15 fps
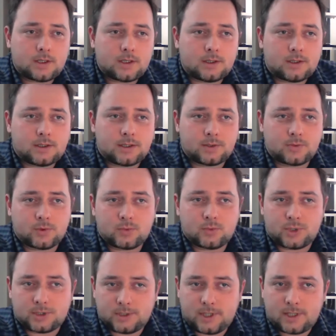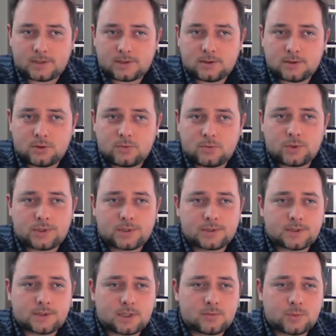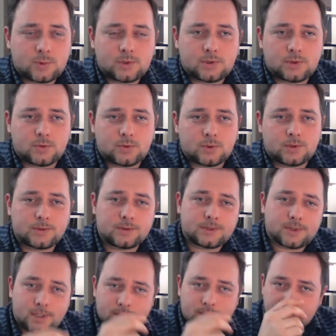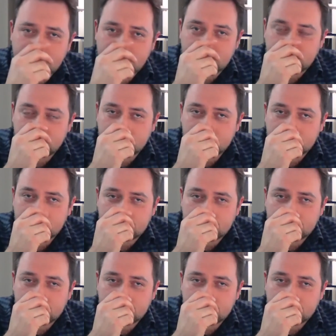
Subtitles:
It will be test homework assignment. You will not get any